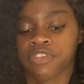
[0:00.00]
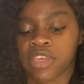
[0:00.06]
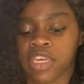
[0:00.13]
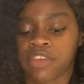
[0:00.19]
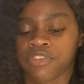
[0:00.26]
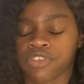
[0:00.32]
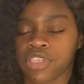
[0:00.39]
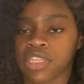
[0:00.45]

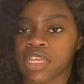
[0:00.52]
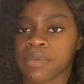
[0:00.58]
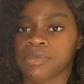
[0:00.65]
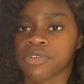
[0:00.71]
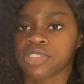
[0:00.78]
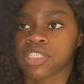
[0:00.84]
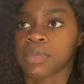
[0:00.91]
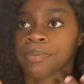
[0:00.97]
Avery
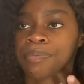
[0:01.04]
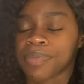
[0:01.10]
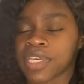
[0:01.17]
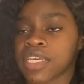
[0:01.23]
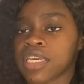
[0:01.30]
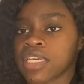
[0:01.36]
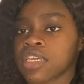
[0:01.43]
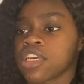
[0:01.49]
labels, they're
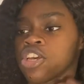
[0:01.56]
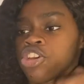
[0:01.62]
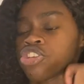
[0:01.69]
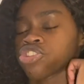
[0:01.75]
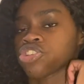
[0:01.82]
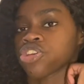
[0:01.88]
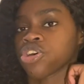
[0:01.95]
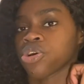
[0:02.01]
big.
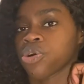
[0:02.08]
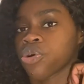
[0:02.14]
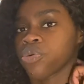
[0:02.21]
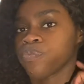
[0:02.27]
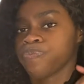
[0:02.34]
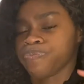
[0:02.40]
So